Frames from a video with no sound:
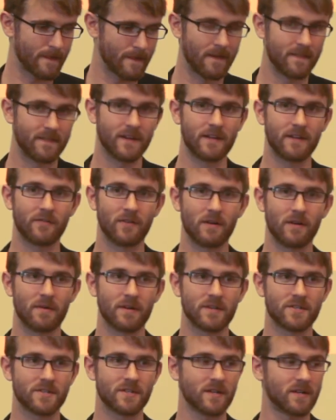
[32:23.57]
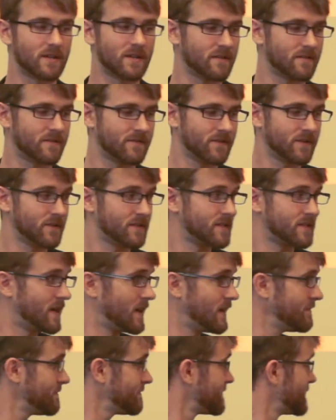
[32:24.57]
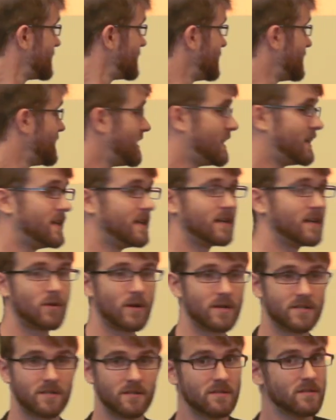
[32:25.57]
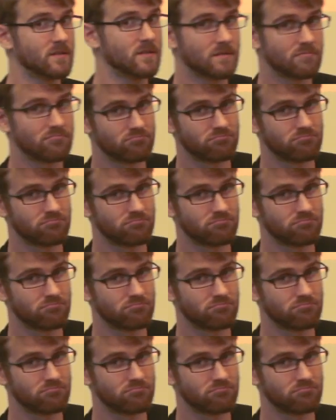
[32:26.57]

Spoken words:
Thank you very much for your time. Any questions?